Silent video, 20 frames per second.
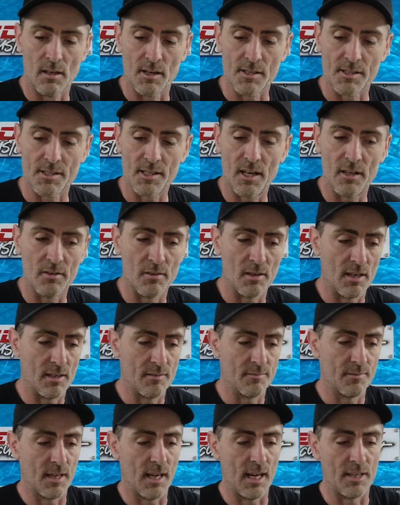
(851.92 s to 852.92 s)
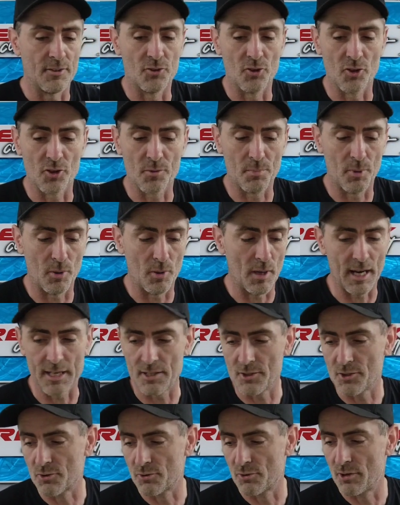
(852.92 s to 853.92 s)
like so and just put
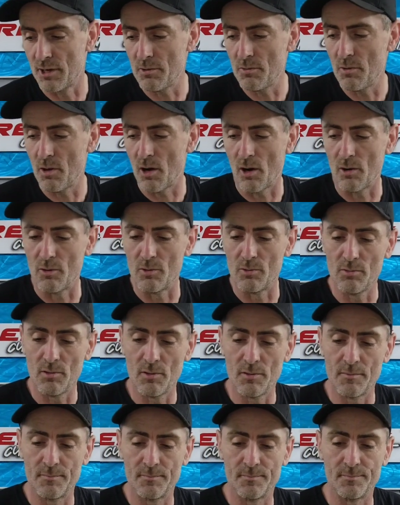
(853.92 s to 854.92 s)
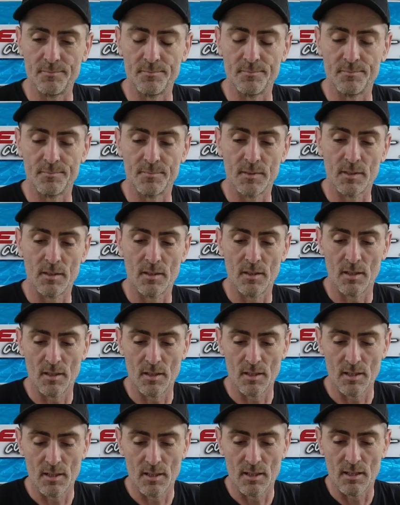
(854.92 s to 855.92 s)
a drill hole.
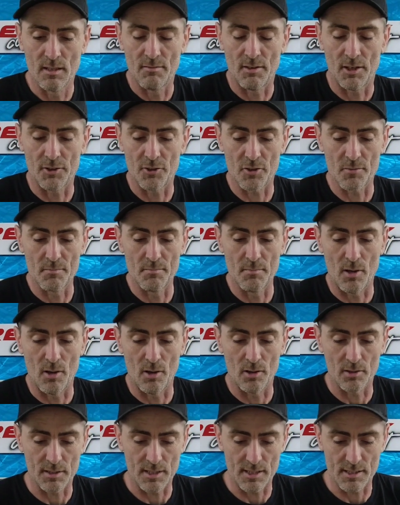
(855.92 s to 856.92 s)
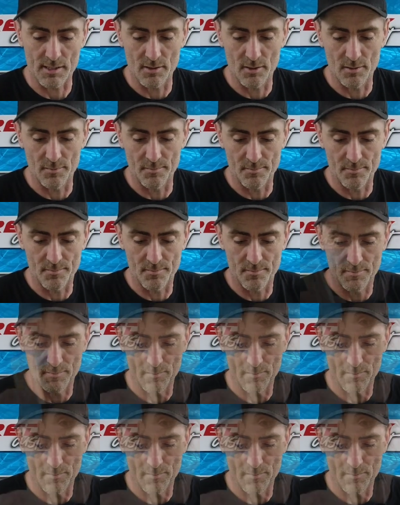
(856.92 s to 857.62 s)
I just mark this up